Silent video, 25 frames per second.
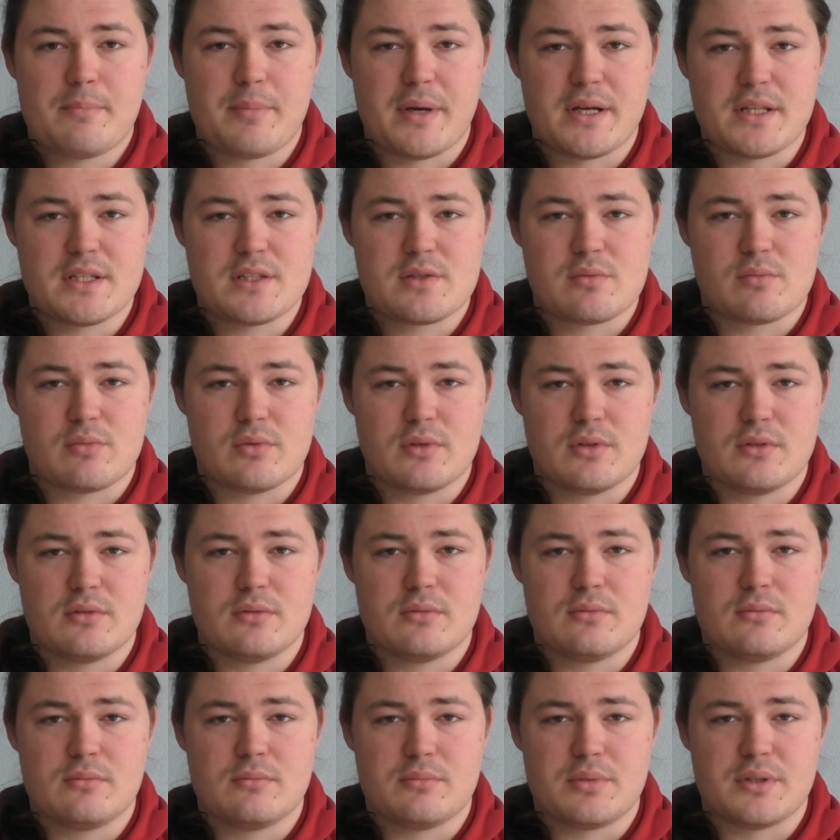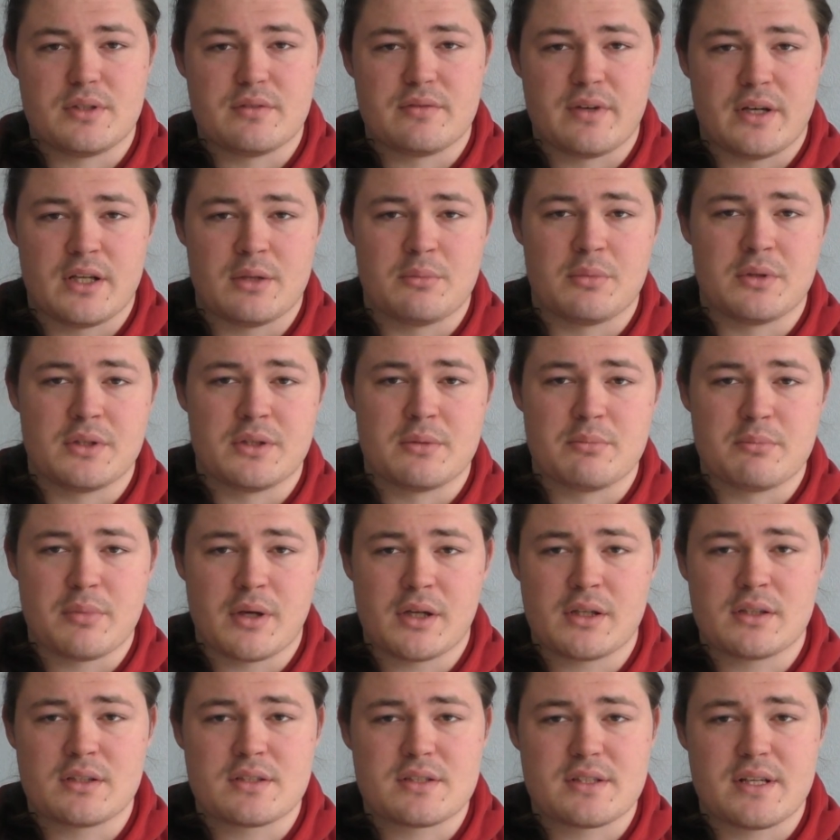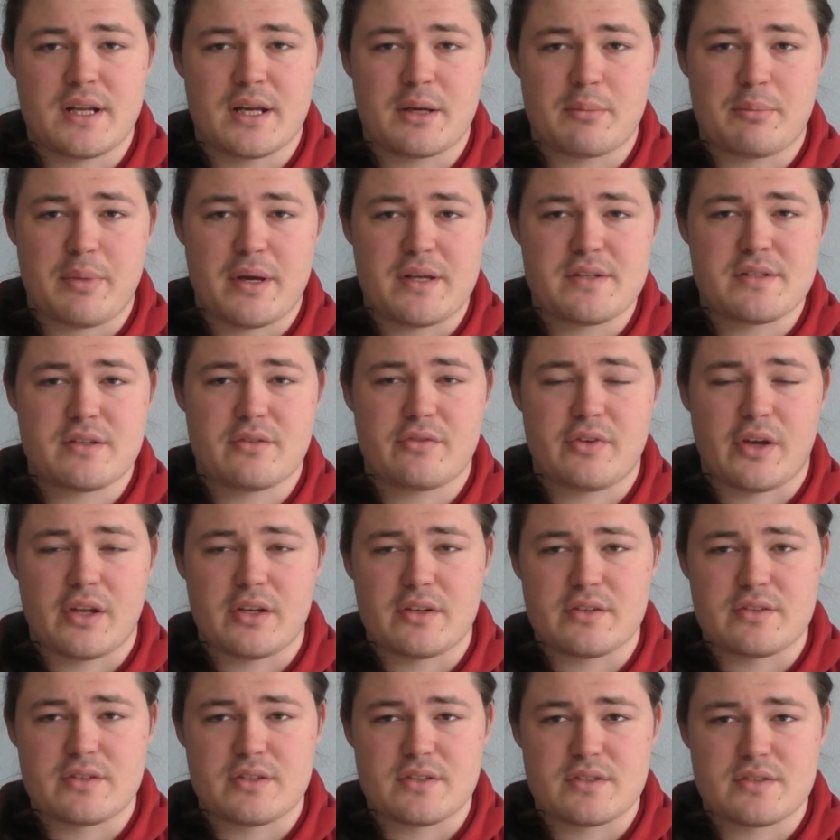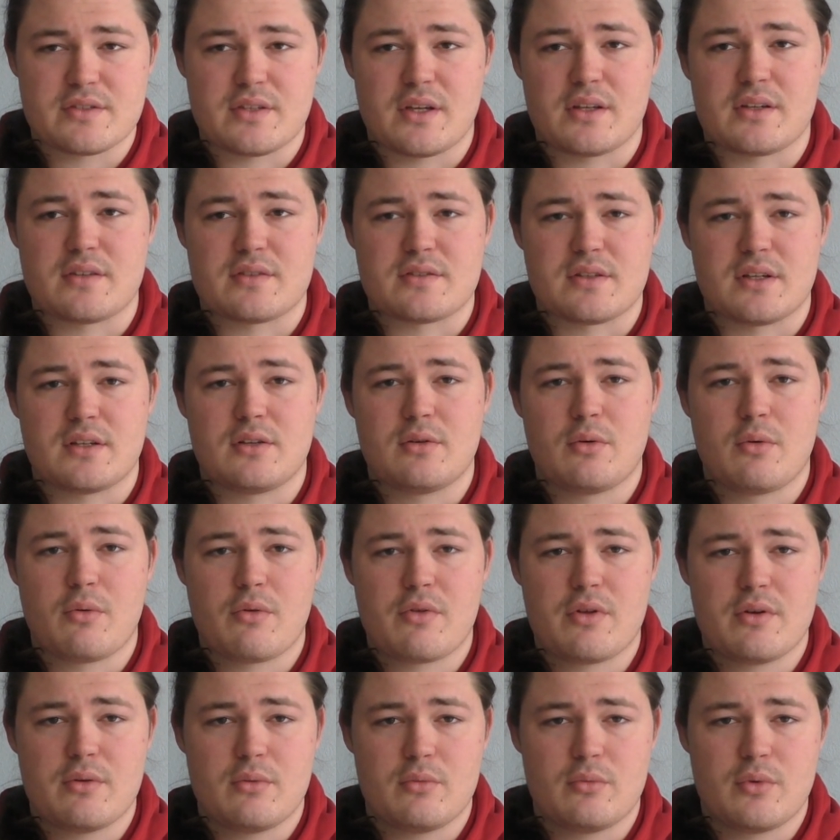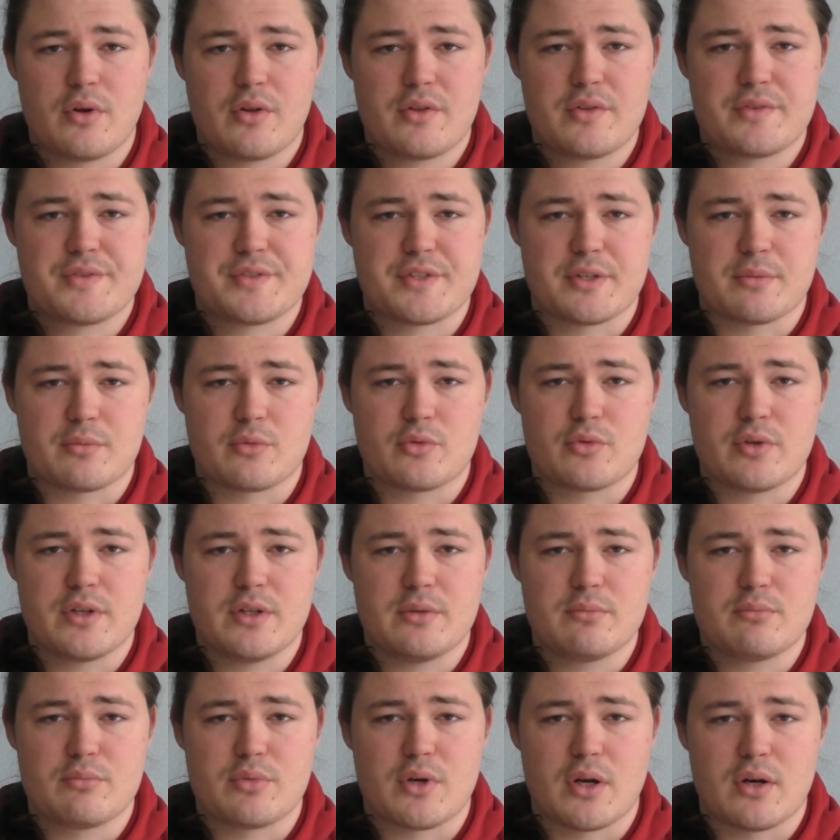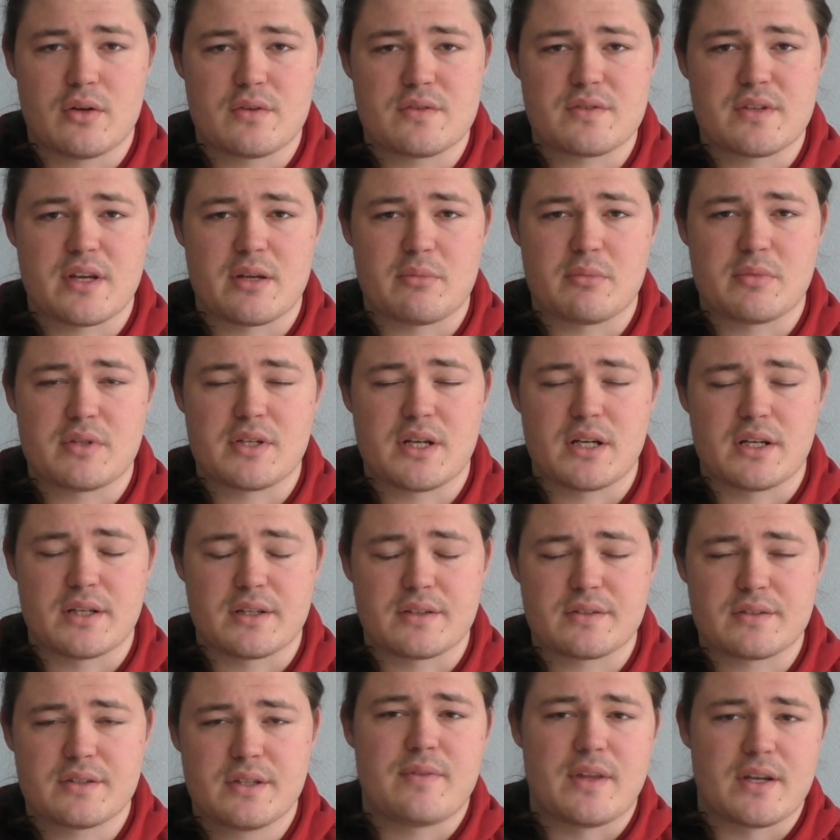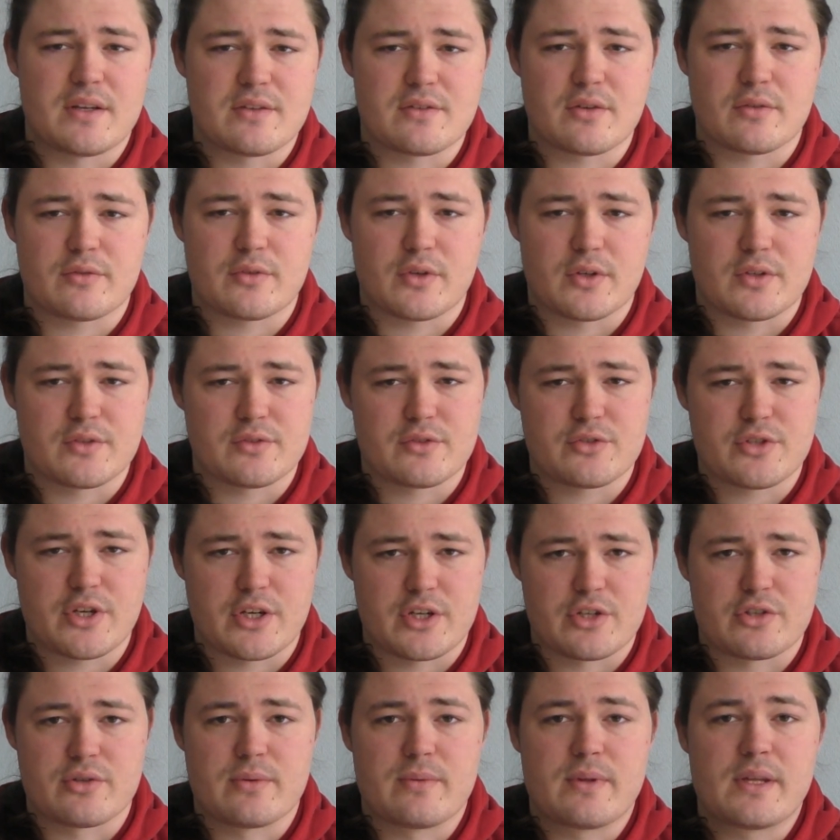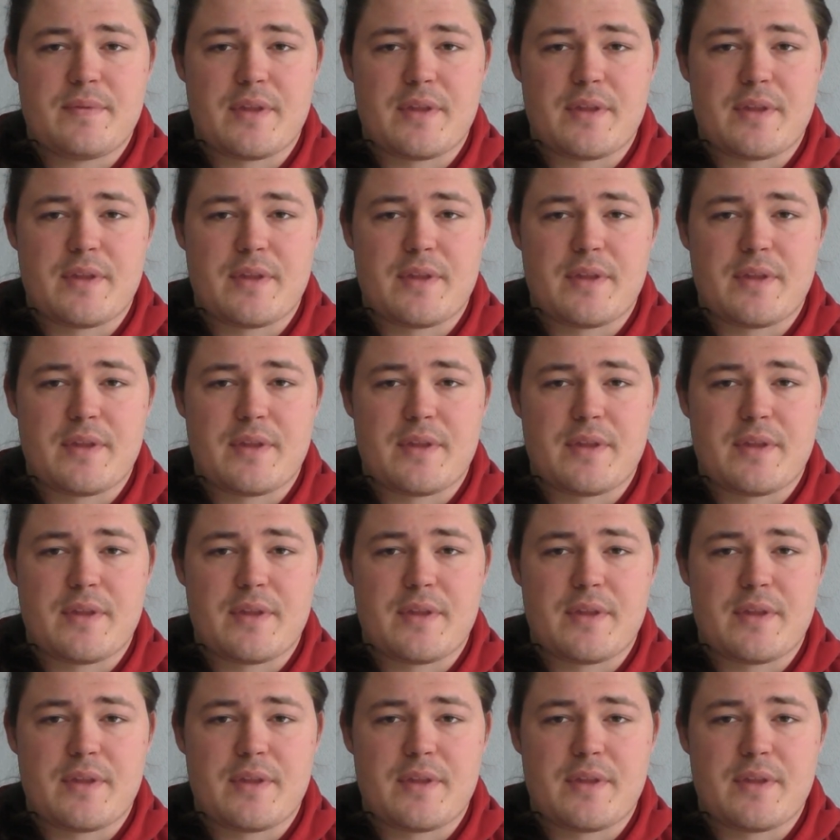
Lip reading: Paints will be available in bundles like Basic Fantasy Starter Set with some green, browns and metallics. That is of course to change.